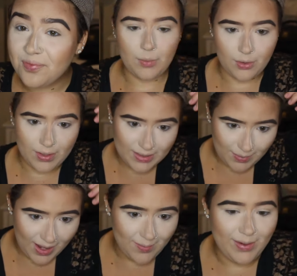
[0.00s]
I'm going to go ahead and take my
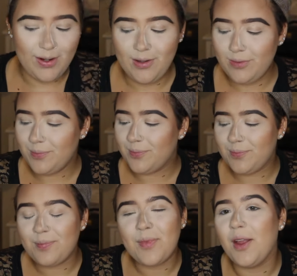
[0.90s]
headband off.
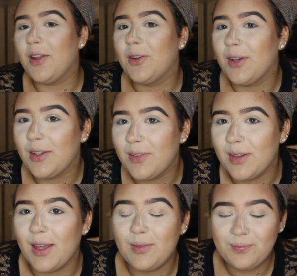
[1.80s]
Y'all ready for
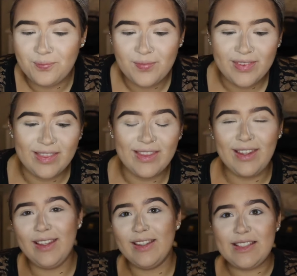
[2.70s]
the,
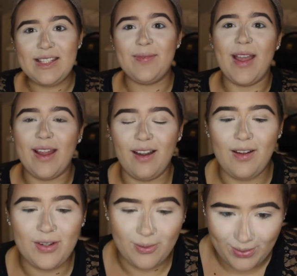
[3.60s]
see my hair
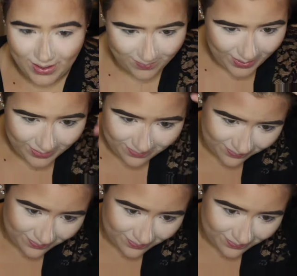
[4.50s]
after I wear a headband?